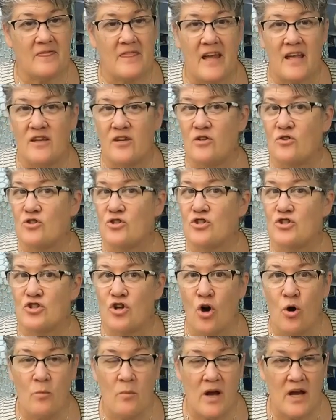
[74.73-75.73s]
Thank you
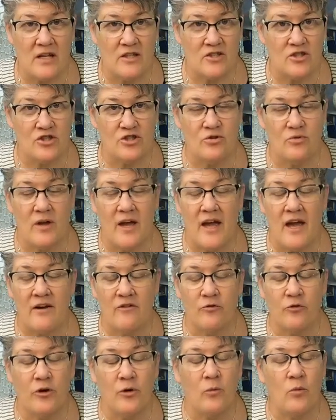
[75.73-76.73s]
so much to
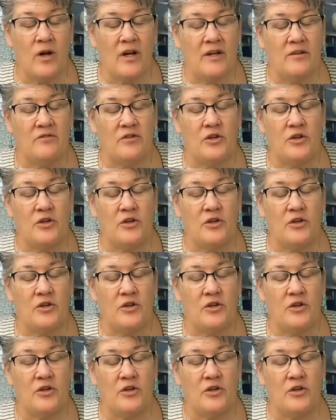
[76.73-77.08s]
every one